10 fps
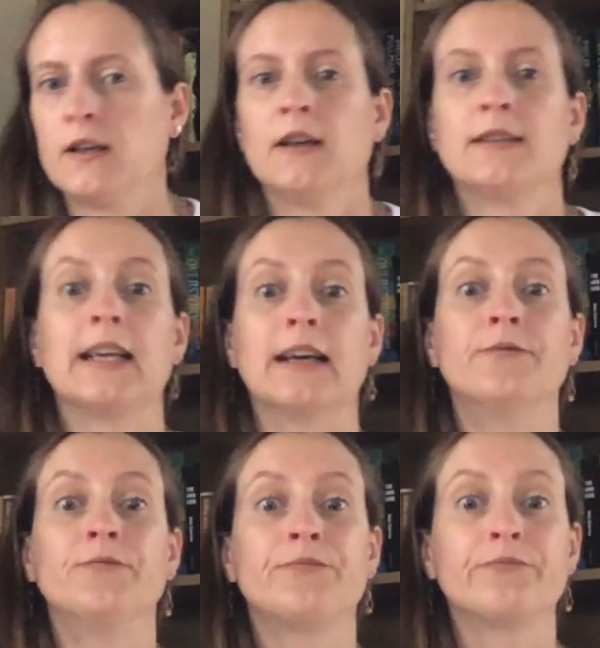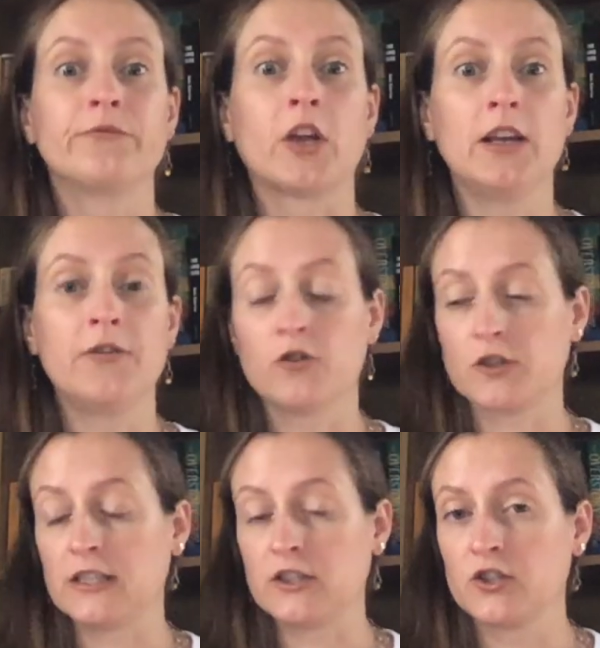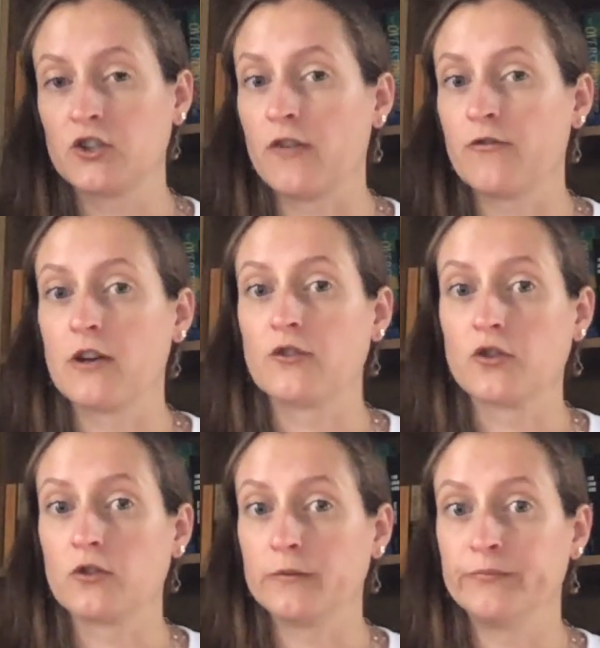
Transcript: So yeah, don't leave cross-stitch stuff around a dog.